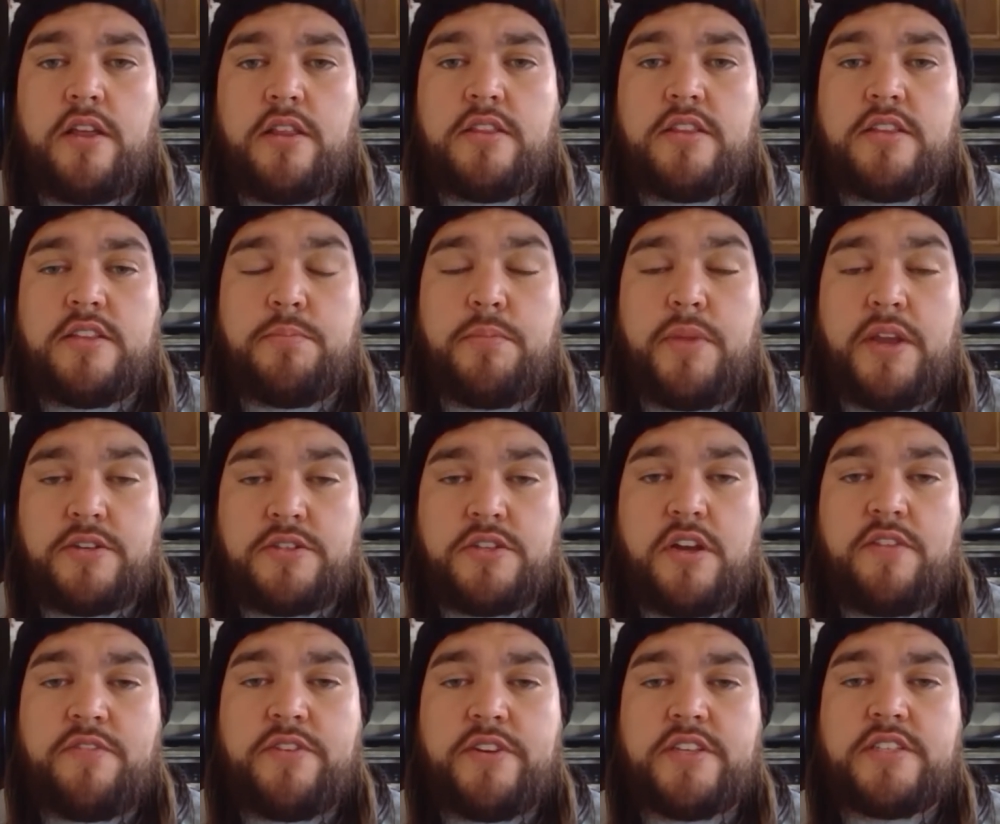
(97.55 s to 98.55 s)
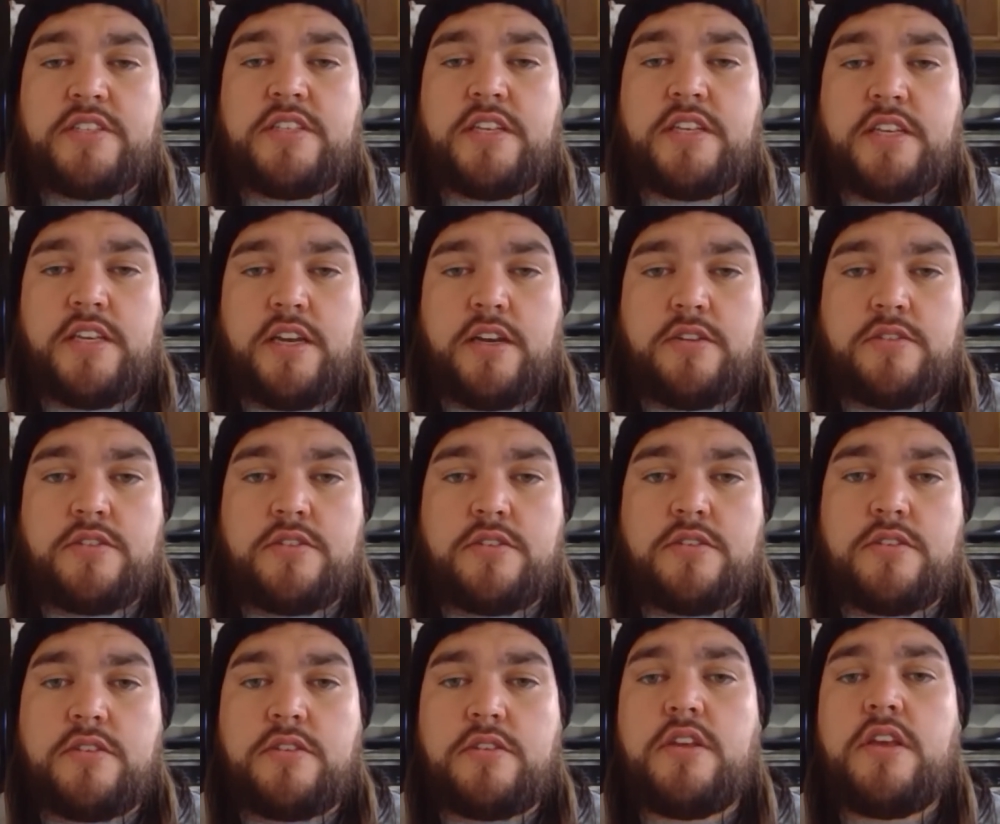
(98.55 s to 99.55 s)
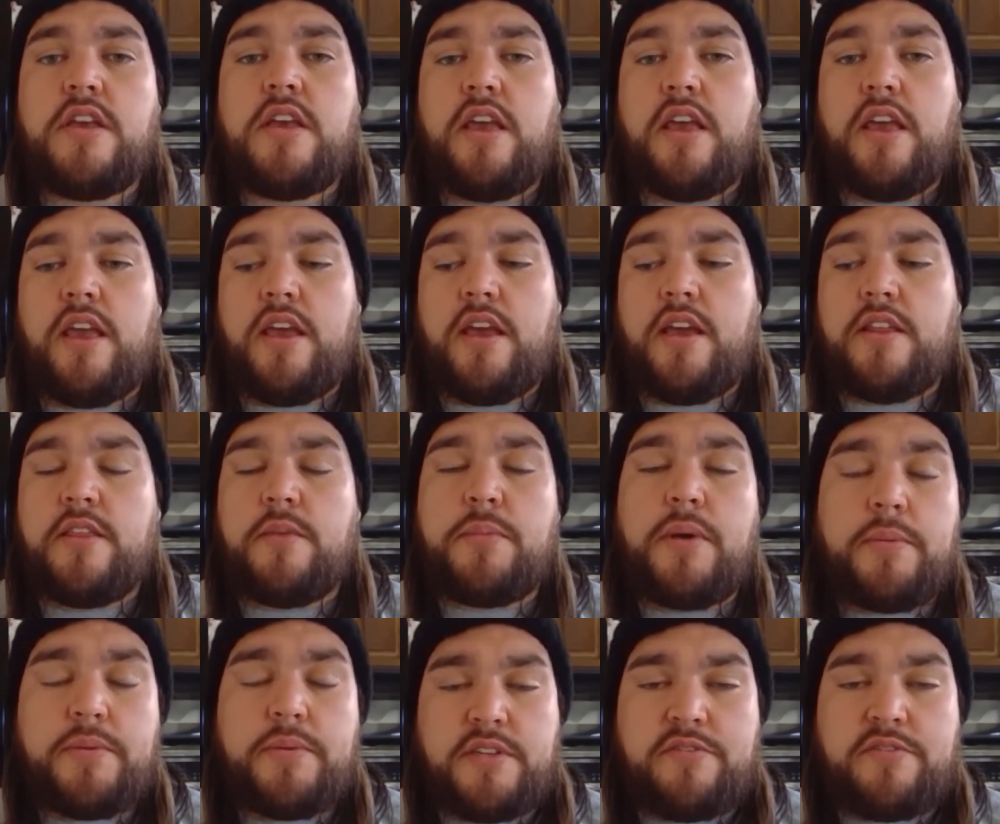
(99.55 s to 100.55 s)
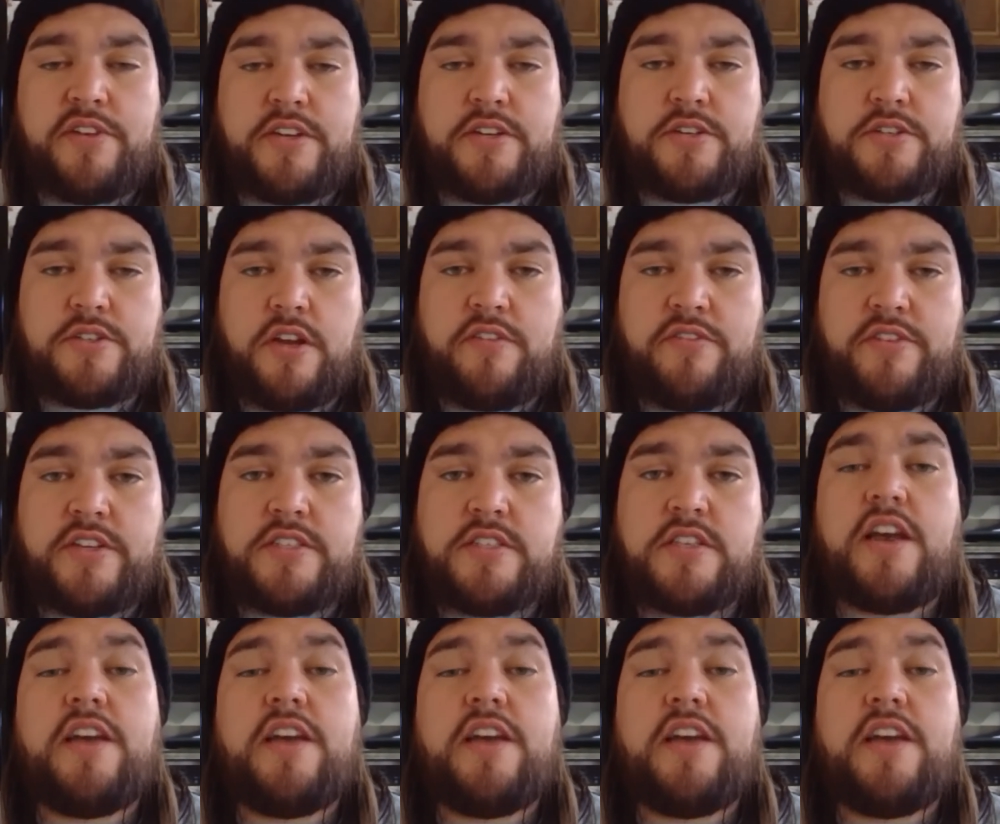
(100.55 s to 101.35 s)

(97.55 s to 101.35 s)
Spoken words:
the mayor's office, city council, and the public defender's office.